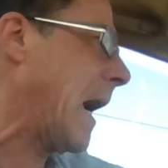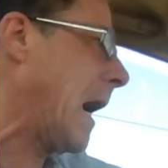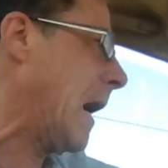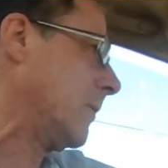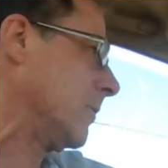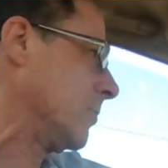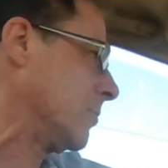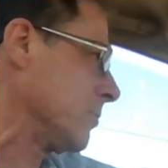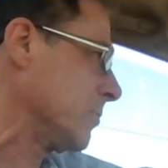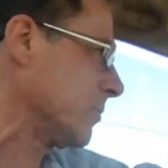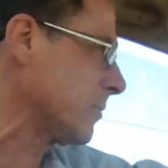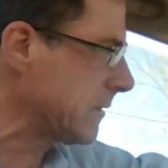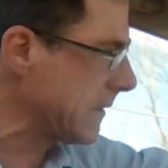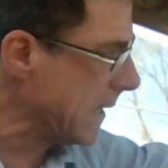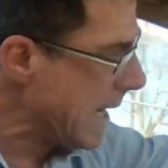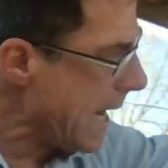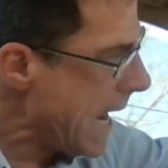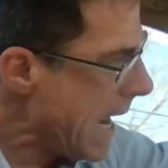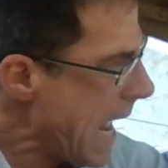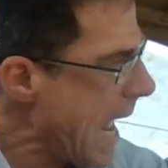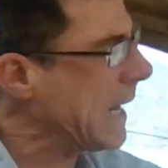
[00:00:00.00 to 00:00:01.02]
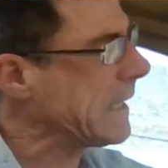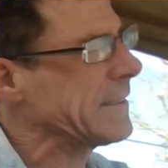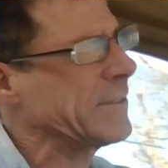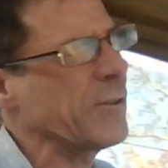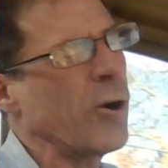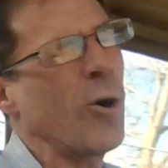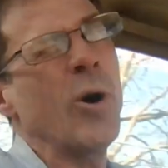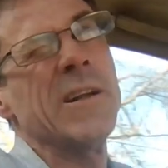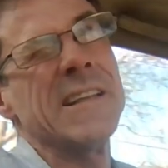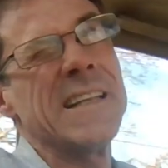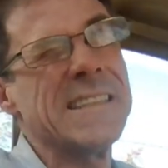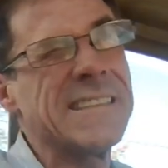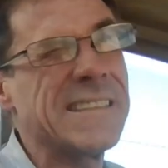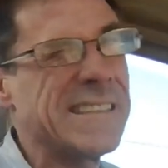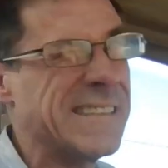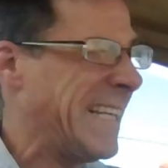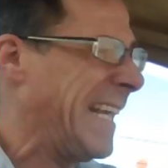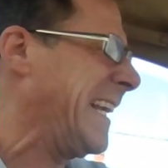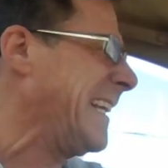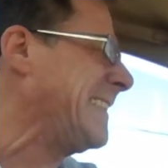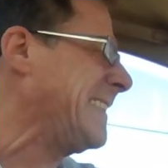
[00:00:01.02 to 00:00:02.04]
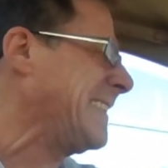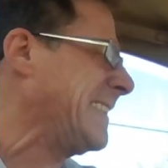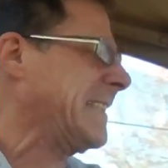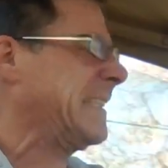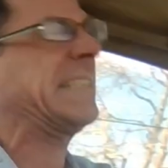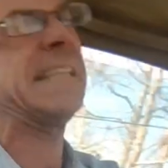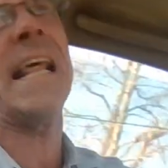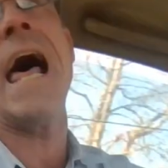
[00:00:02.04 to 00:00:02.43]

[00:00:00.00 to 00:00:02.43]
dollars and toilet seats,